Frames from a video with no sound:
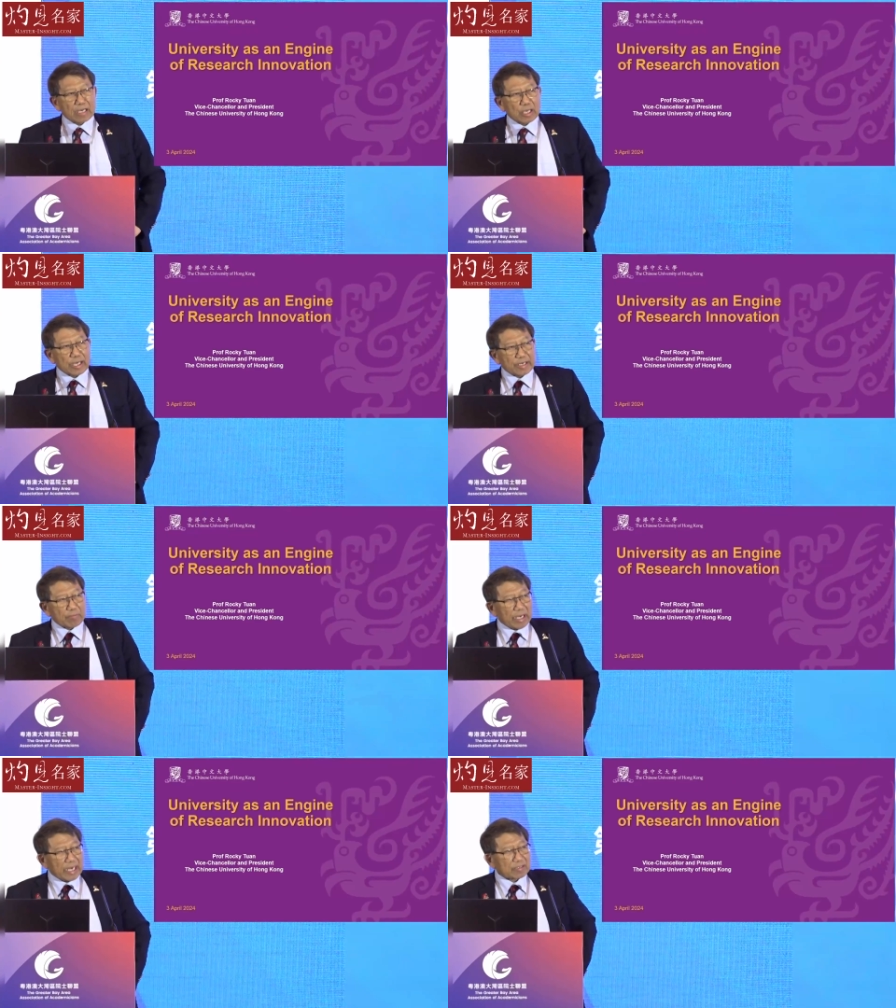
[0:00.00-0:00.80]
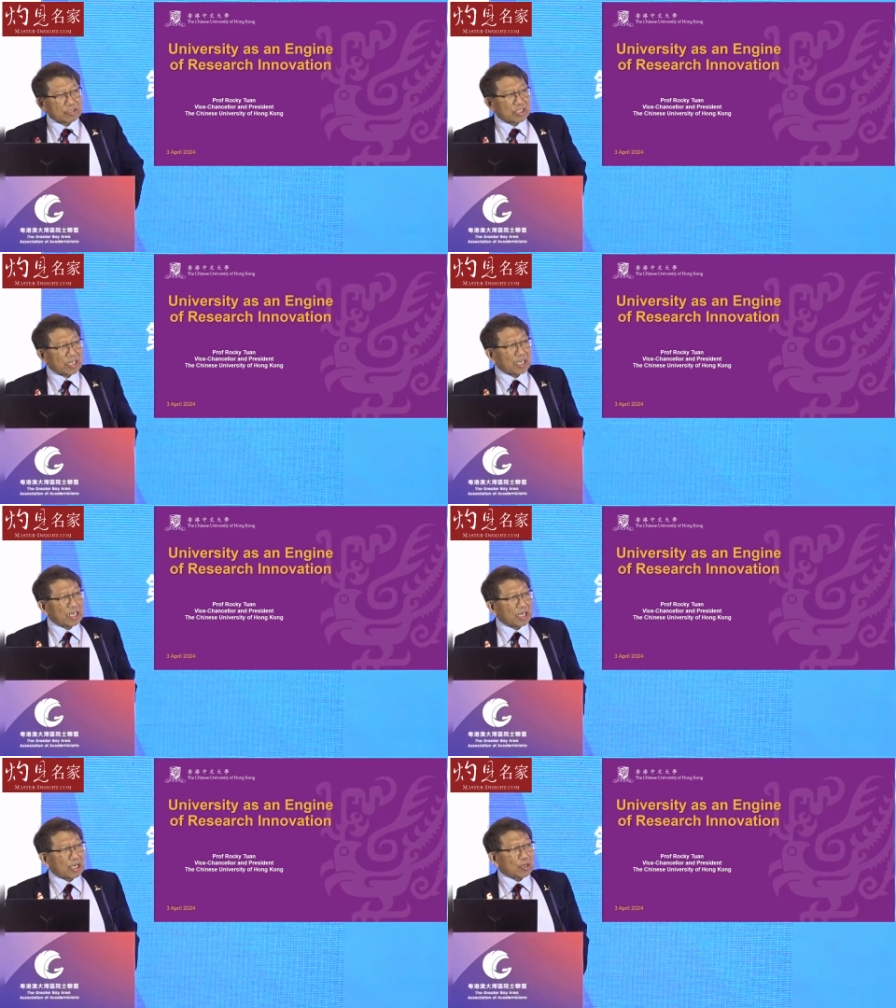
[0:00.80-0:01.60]
like Max,
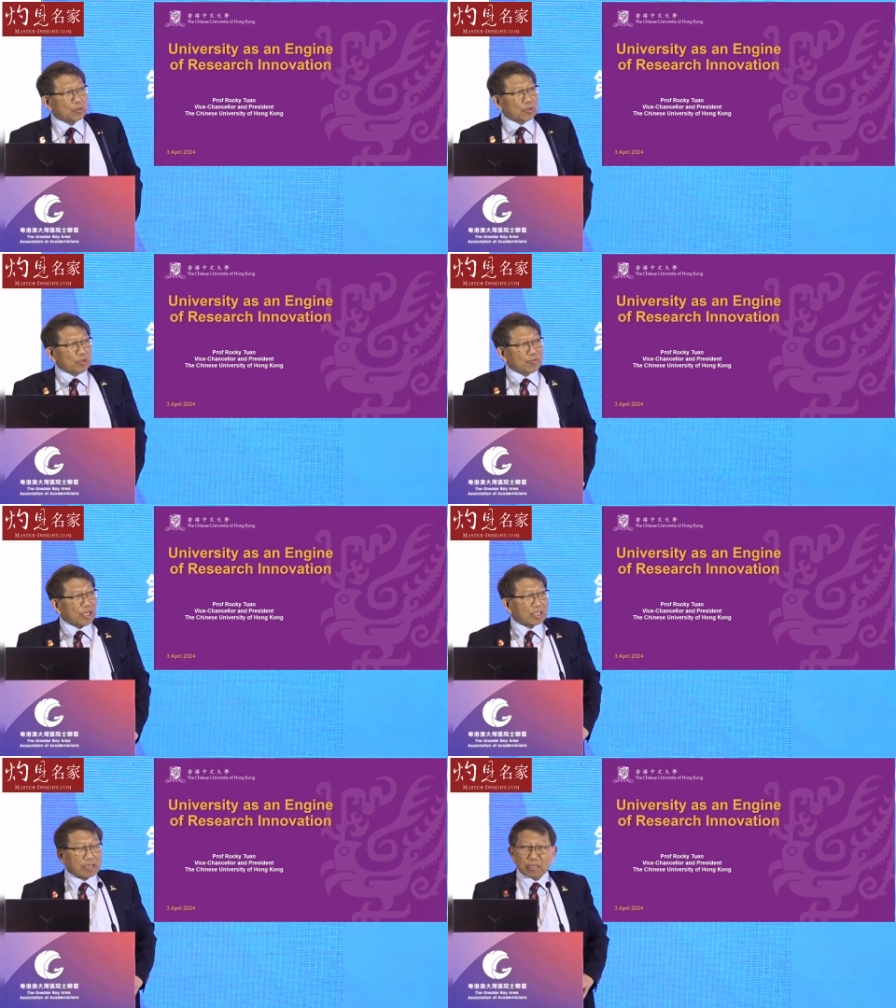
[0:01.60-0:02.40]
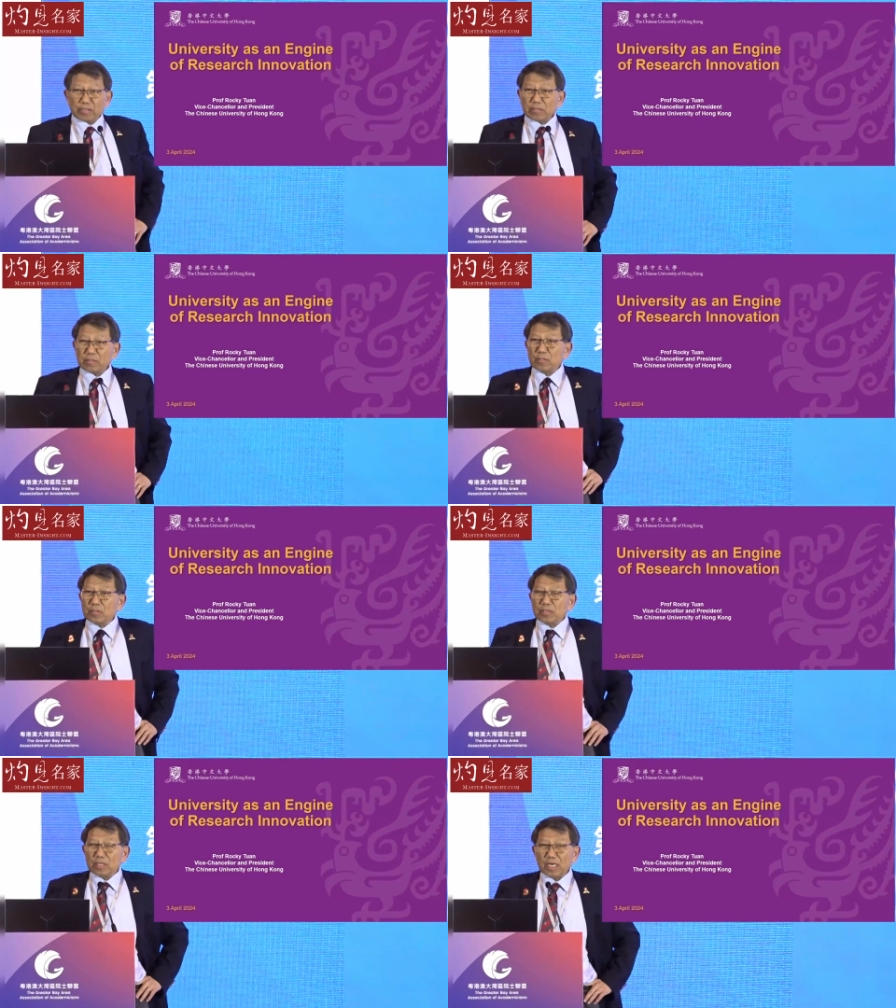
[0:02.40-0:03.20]
uh, not going
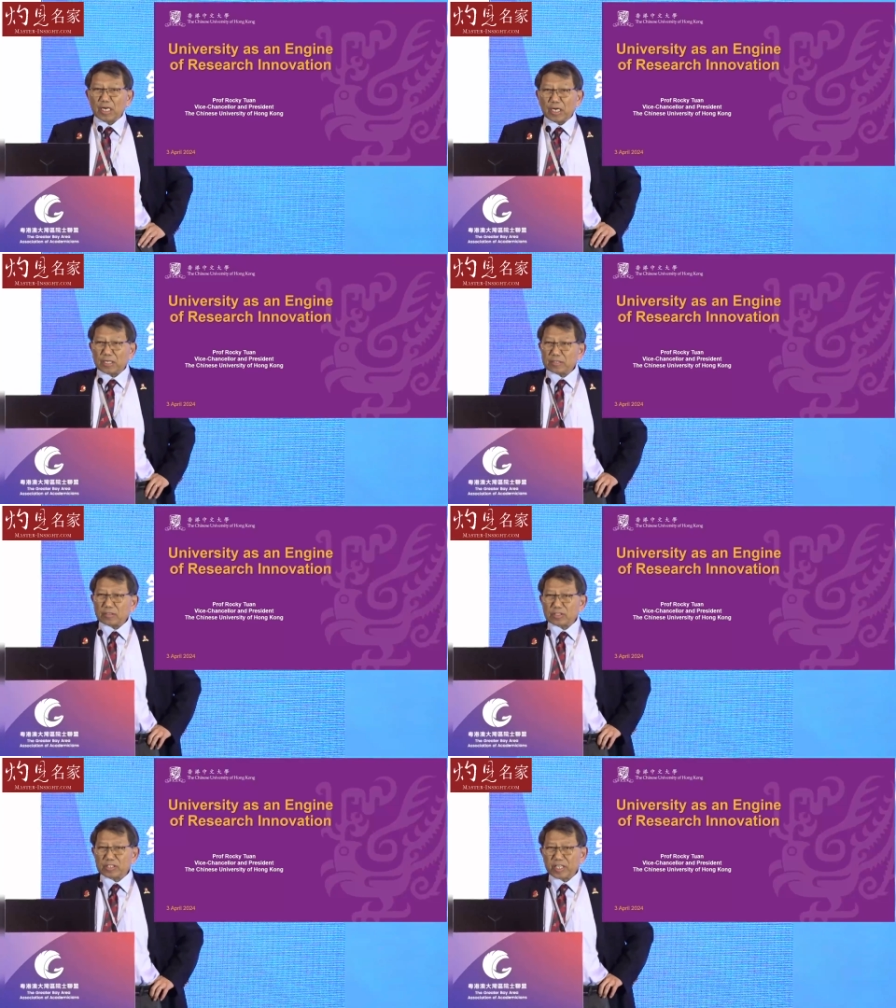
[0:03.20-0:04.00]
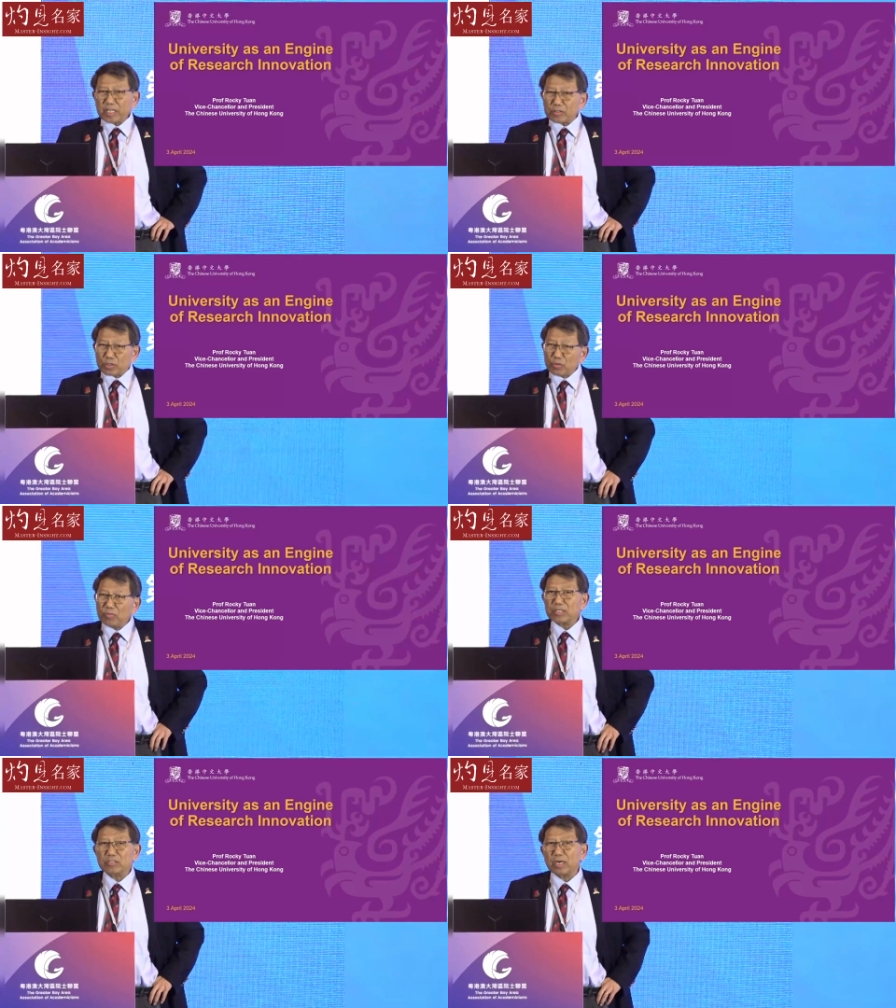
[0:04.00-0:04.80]
to say too
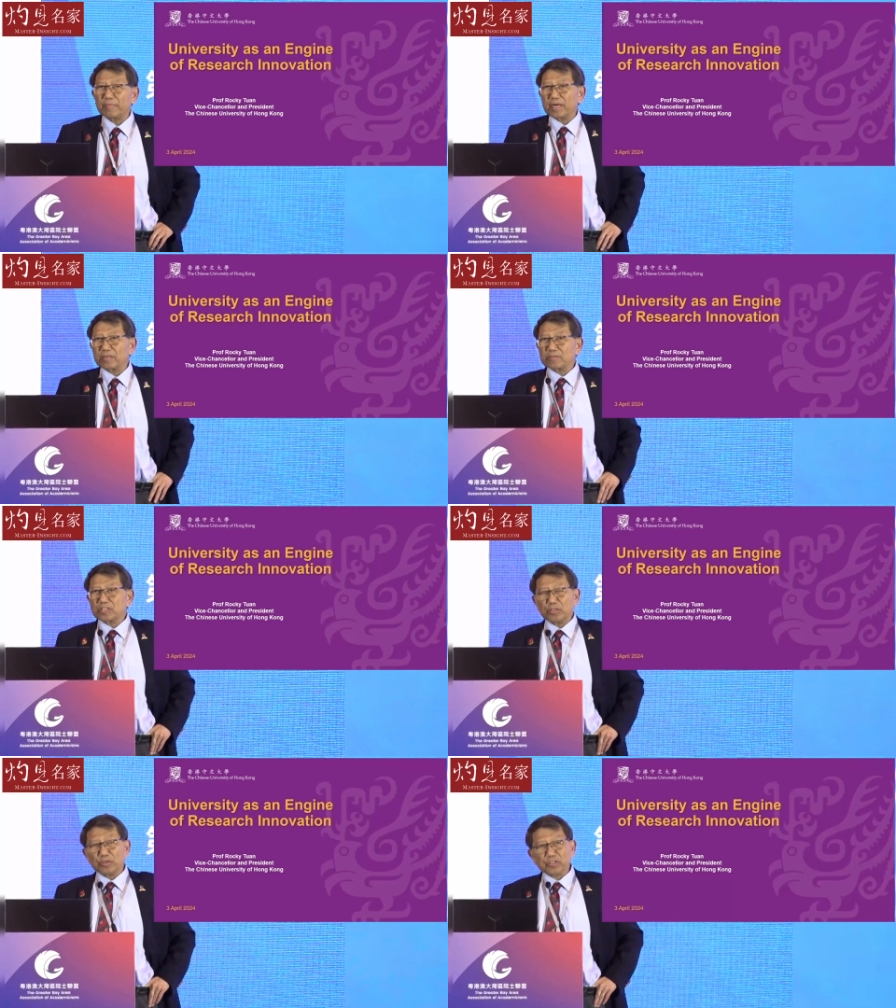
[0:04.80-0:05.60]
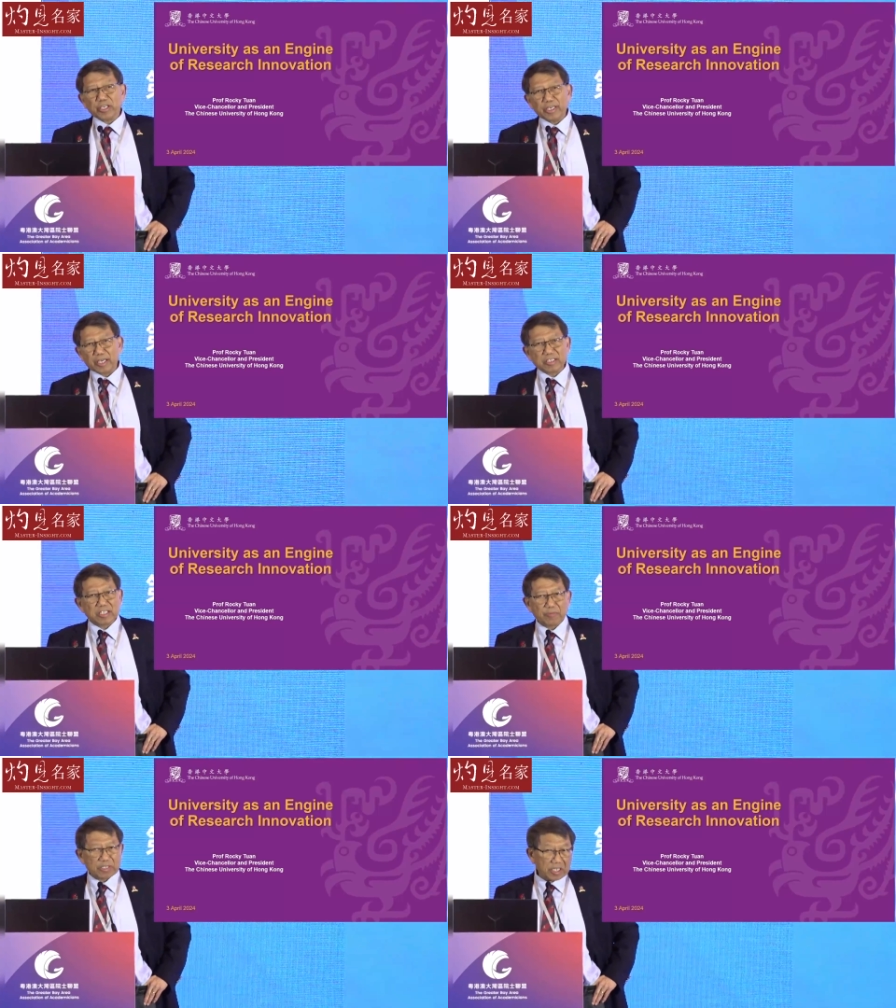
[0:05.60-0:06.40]
much about CUHK
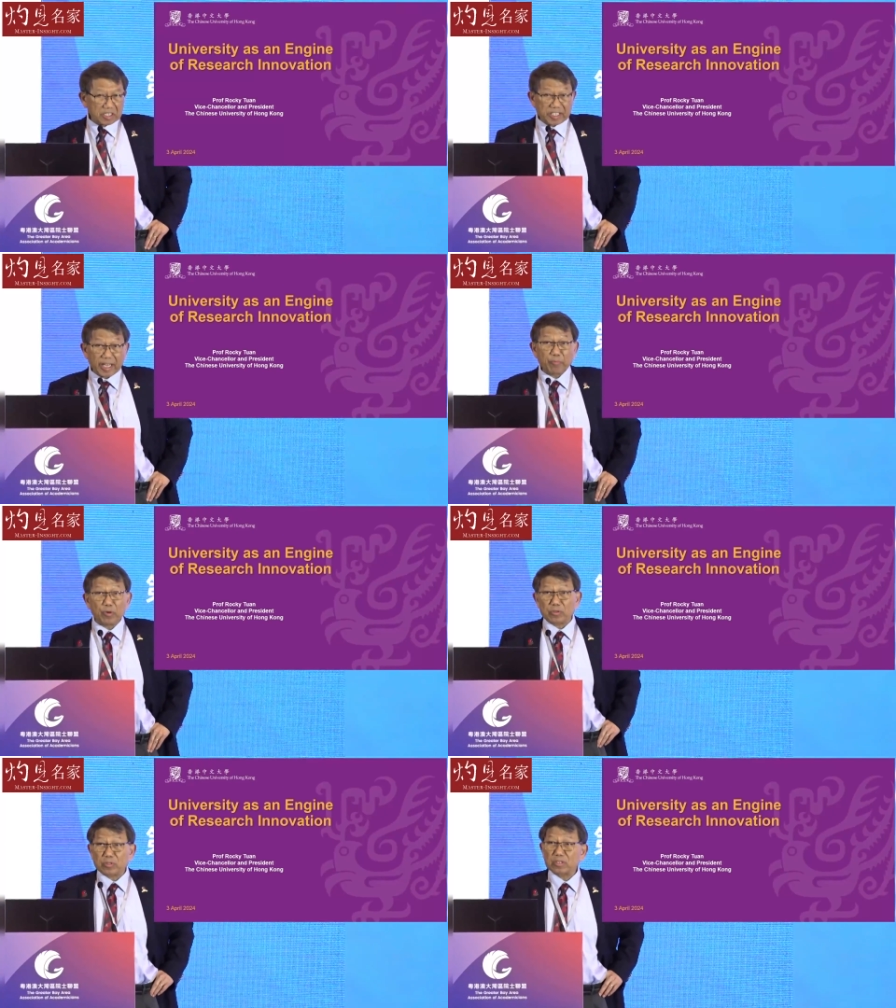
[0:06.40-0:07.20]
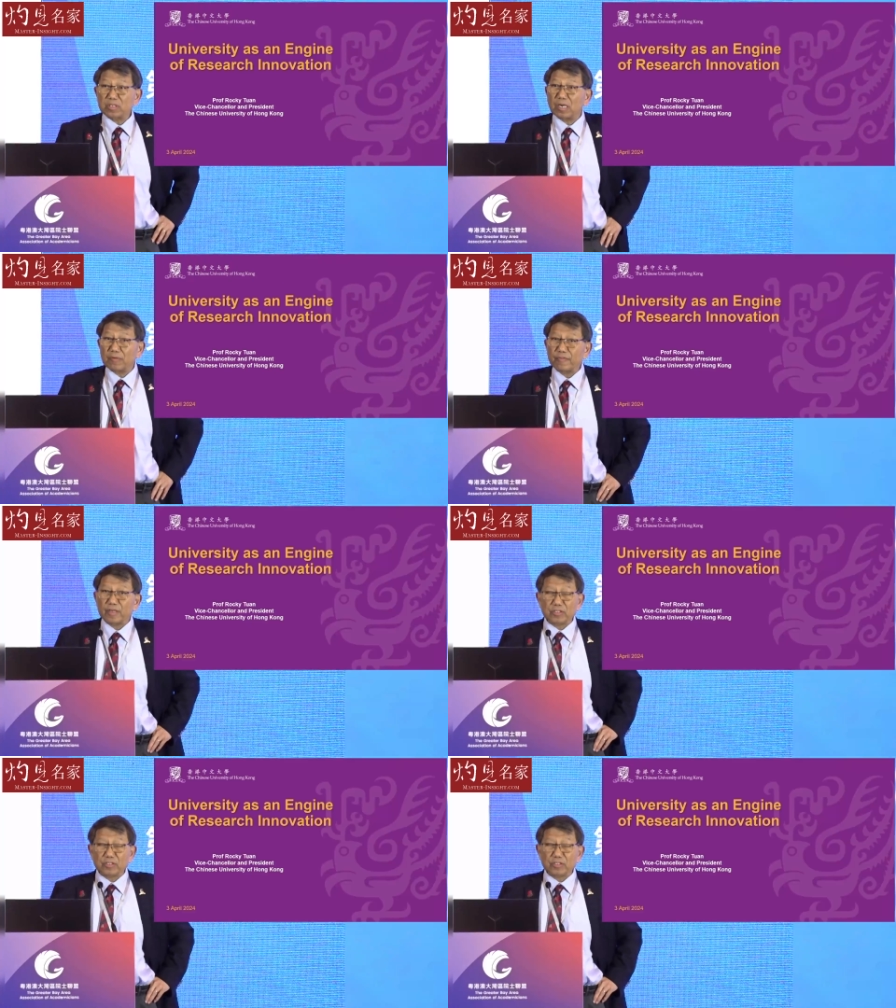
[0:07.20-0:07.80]
except as examples of